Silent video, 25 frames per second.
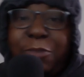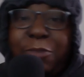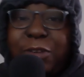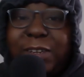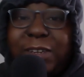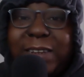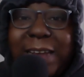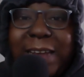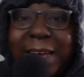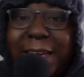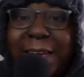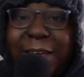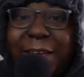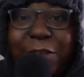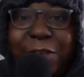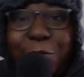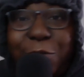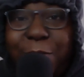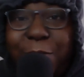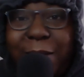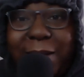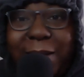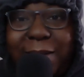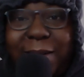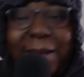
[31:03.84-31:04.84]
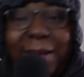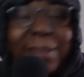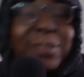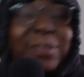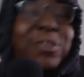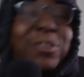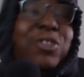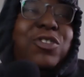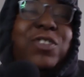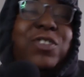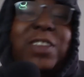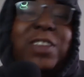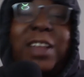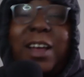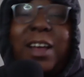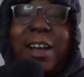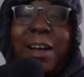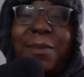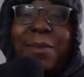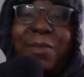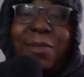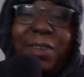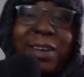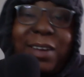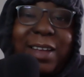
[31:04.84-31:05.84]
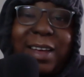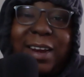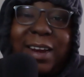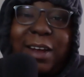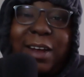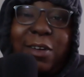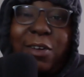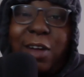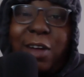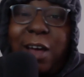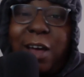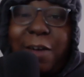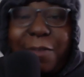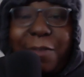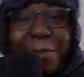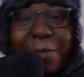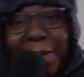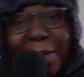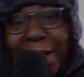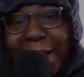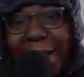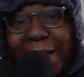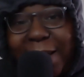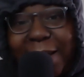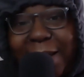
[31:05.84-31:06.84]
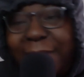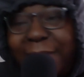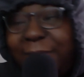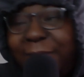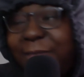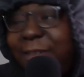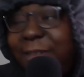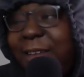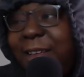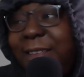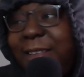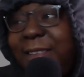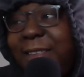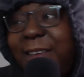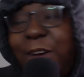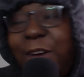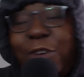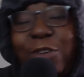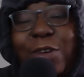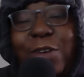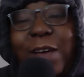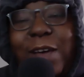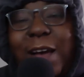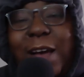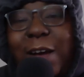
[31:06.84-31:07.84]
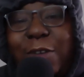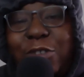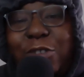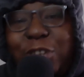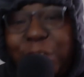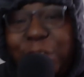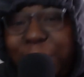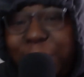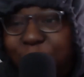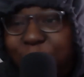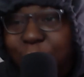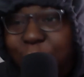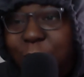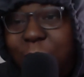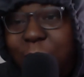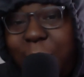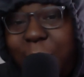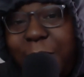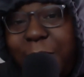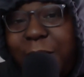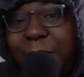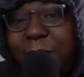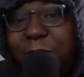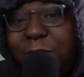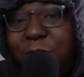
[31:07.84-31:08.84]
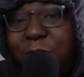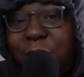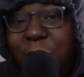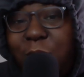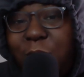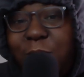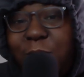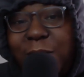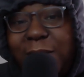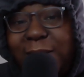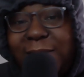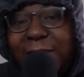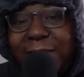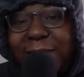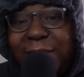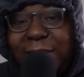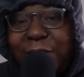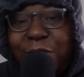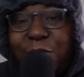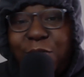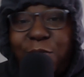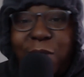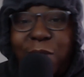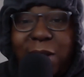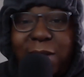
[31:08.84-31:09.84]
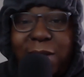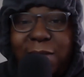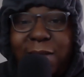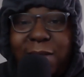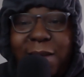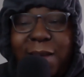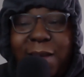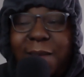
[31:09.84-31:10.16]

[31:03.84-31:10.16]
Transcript: not slating you, man. Usually I come on here and I'll laugh about it and tell you how shit you are, but you only conceded one.